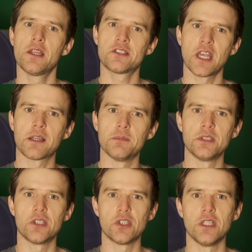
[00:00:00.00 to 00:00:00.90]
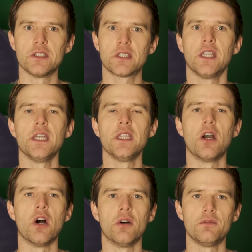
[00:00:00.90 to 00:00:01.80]
second position is key
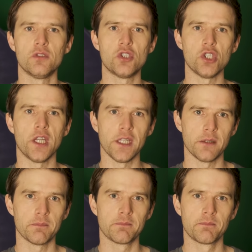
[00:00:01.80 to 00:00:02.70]
of G.